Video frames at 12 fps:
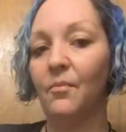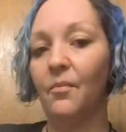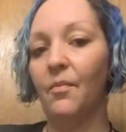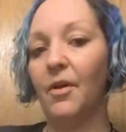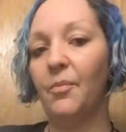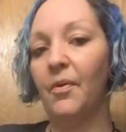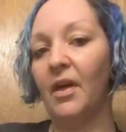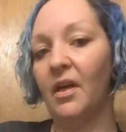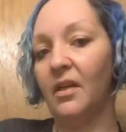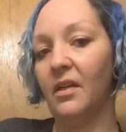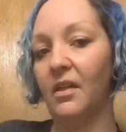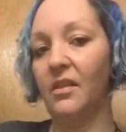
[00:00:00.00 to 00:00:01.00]
My
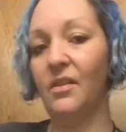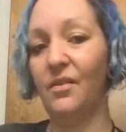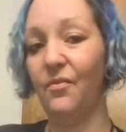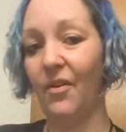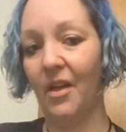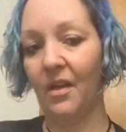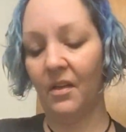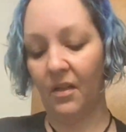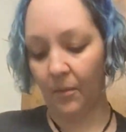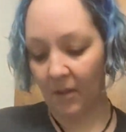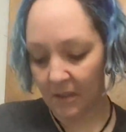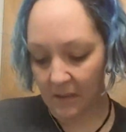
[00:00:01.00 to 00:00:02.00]
bag is fine. I
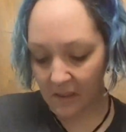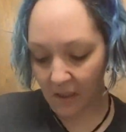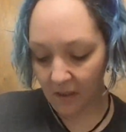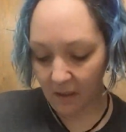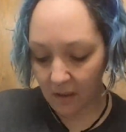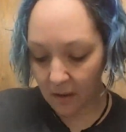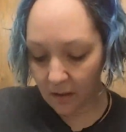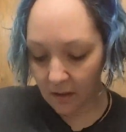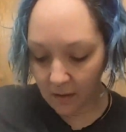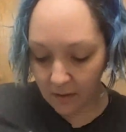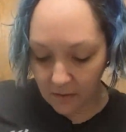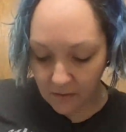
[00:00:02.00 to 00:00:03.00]
mean, it's not
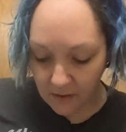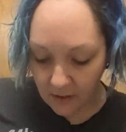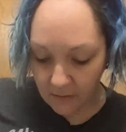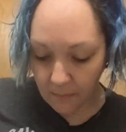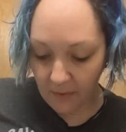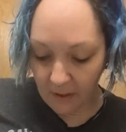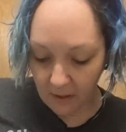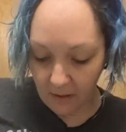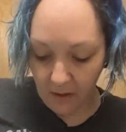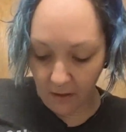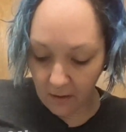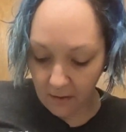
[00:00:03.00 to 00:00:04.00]
leaking. There's not
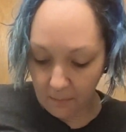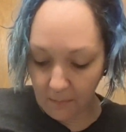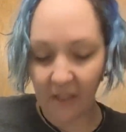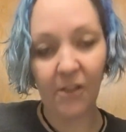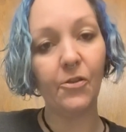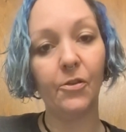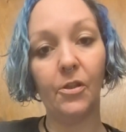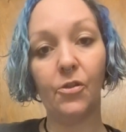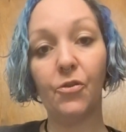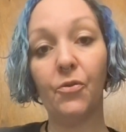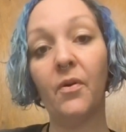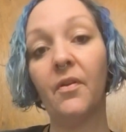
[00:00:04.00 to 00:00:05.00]
a major
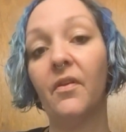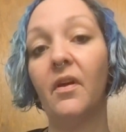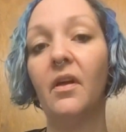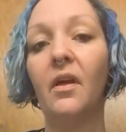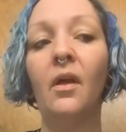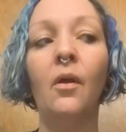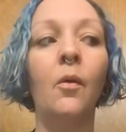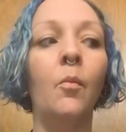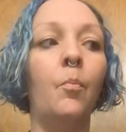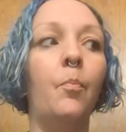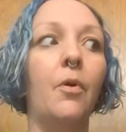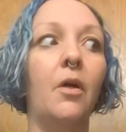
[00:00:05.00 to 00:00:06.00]
issue with it,
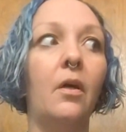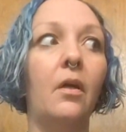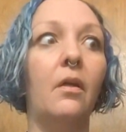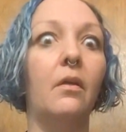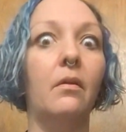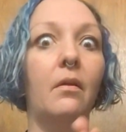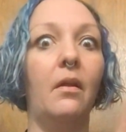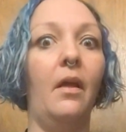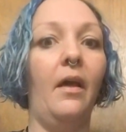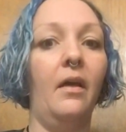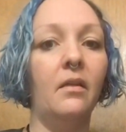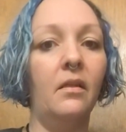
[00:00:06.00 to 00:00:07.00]
but
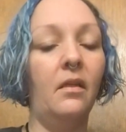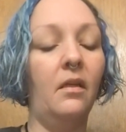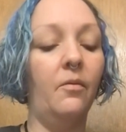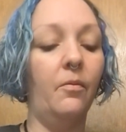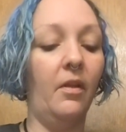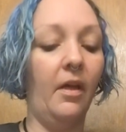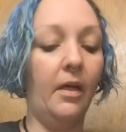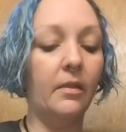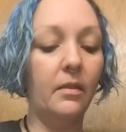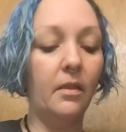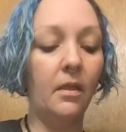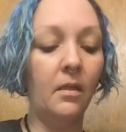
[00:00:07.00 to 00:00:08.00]
had a leak
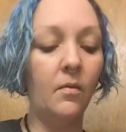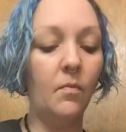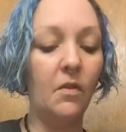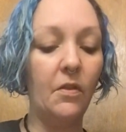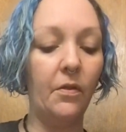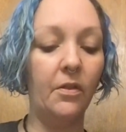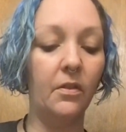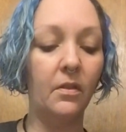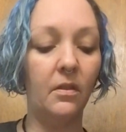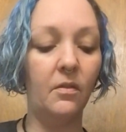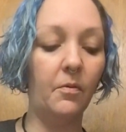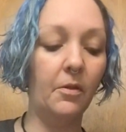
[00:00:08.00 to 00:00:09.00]
last time, so I just
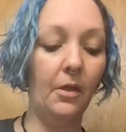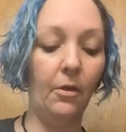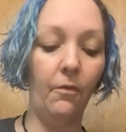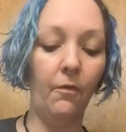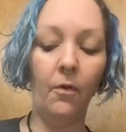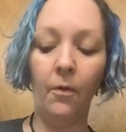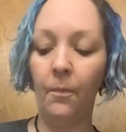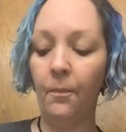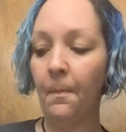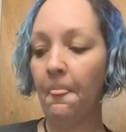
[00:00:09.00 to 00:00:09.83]
need to be careful.